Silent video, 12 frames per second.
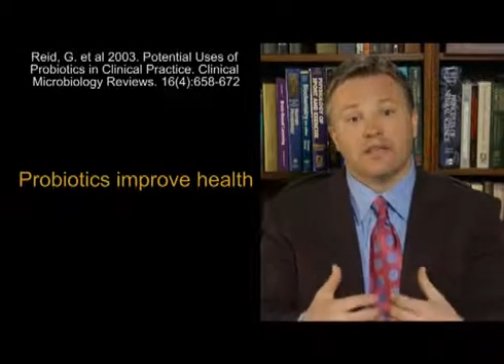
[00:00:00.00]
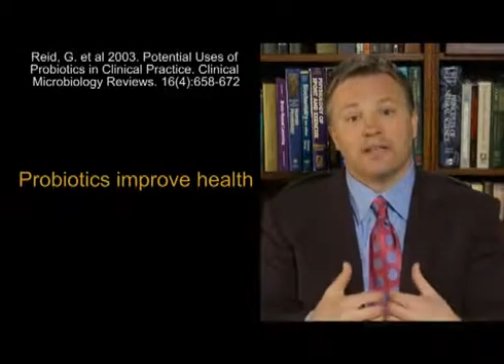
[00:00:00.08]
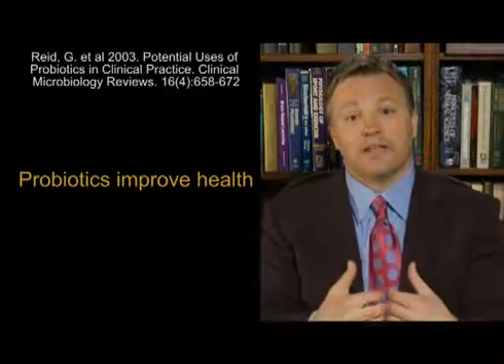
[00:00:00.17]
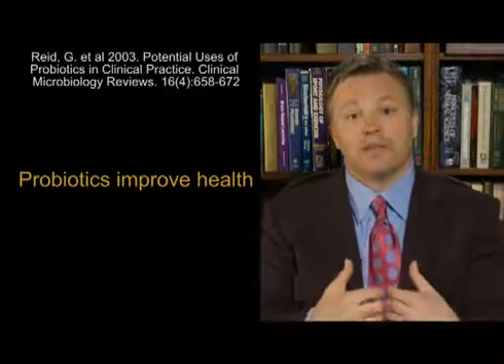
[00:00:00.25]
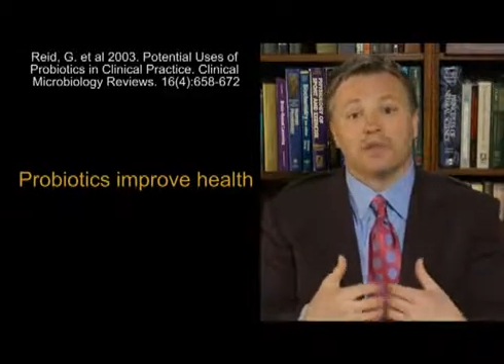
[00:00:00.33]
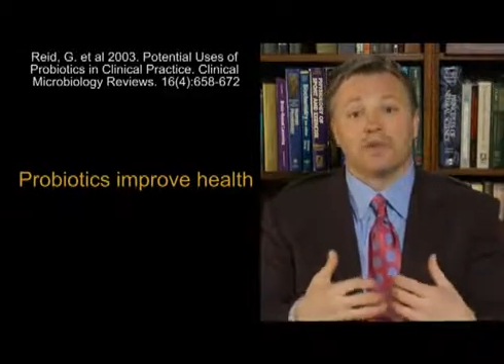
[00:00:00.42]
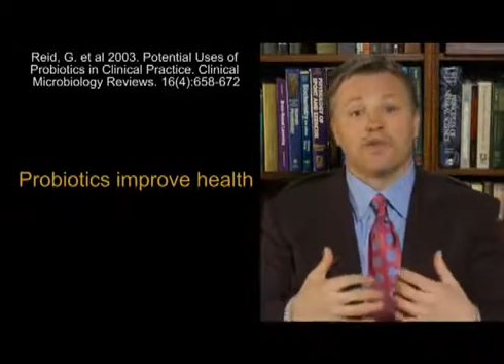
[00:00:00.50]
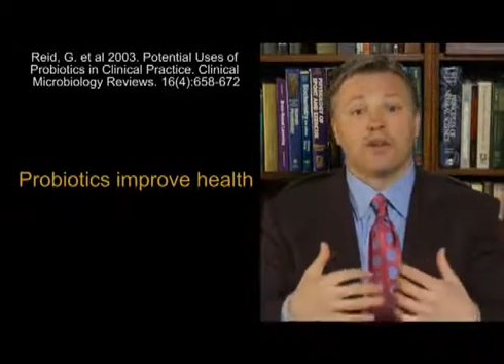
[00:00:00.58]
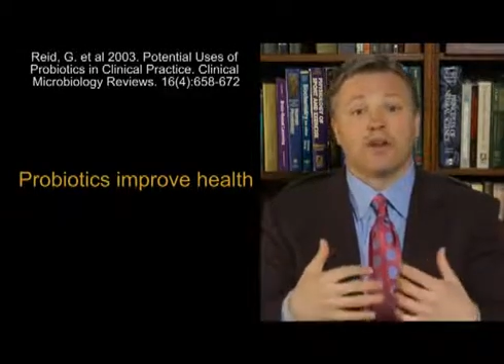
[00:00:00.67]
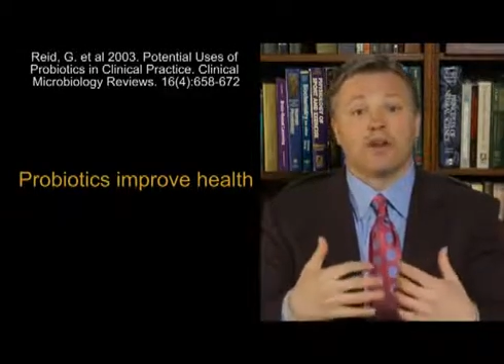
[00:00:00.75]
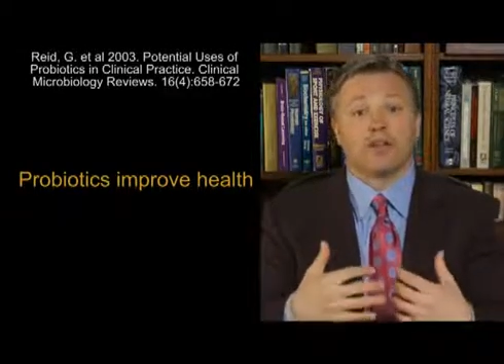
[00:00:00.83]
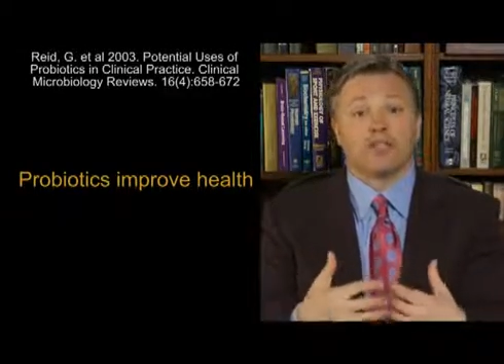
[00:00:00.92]
In other words,
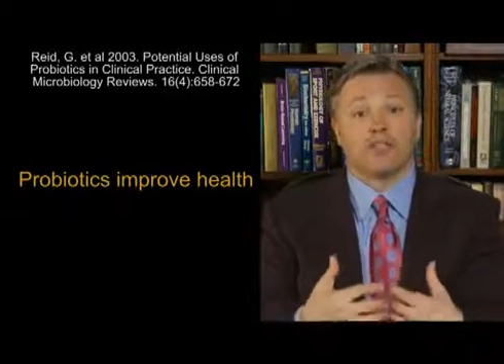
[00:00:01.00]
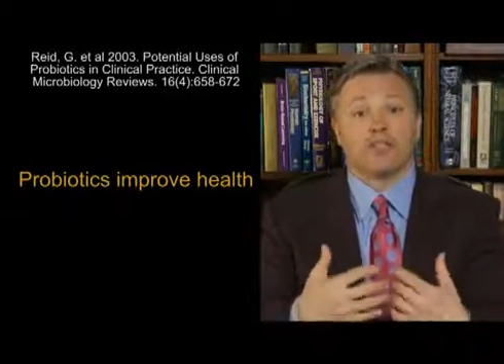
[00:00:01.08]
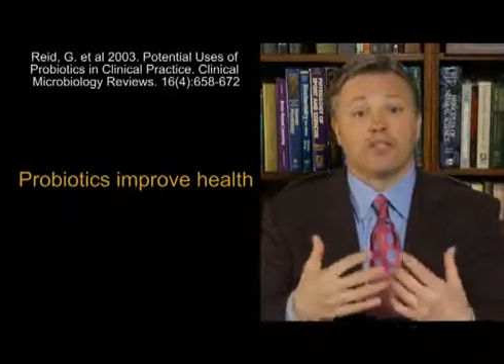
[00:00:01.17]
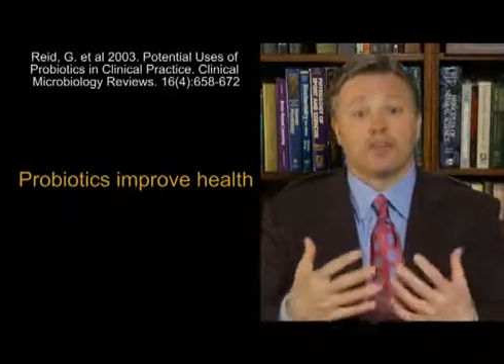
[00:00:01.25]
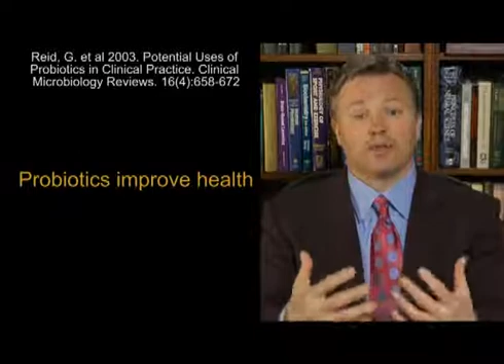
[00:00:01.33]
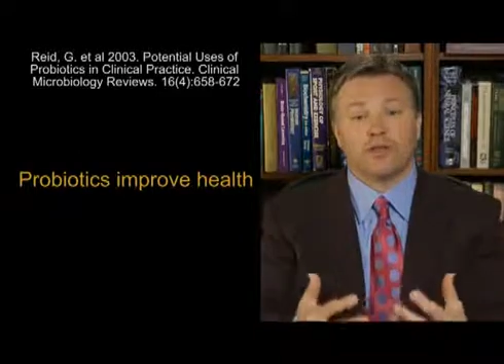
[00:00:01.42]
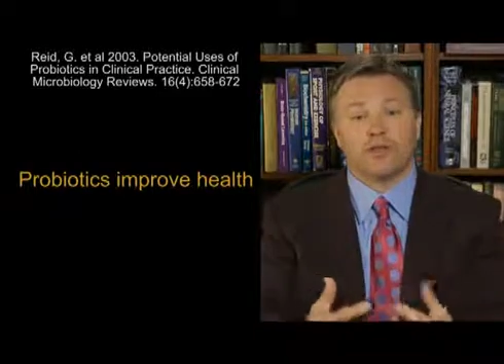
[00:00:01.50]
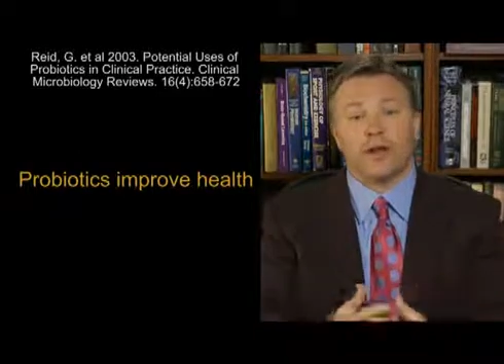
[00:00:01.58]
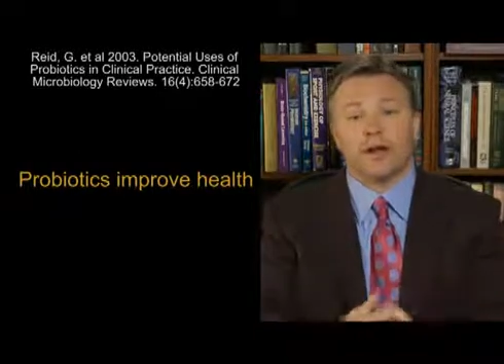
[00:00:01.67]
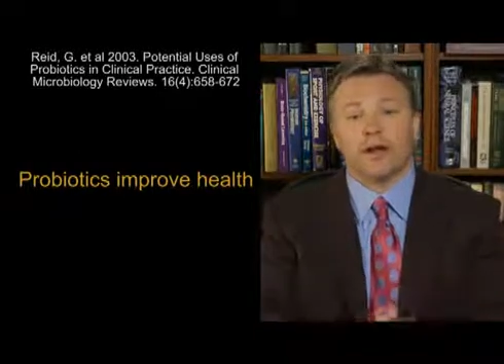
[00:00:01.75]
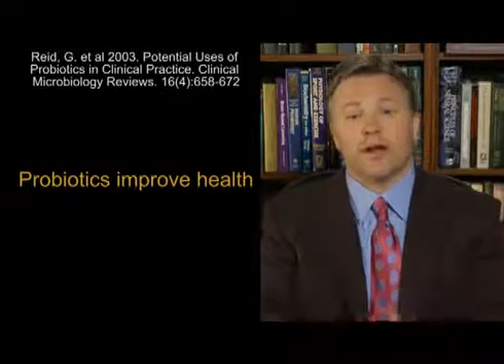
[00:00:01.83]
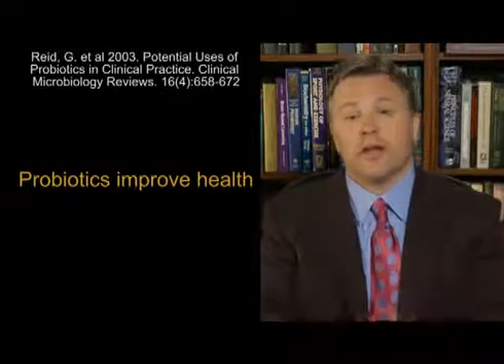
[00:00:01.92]
that our genes
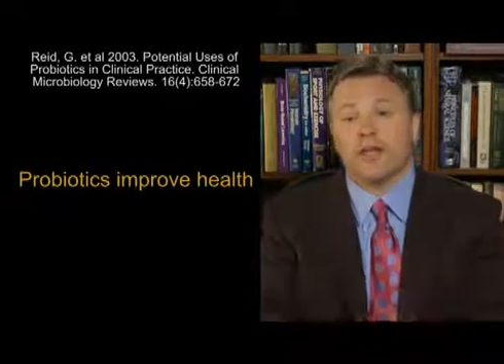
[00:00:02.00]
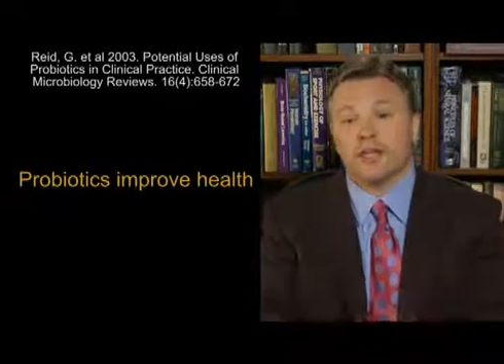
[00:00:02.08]
require.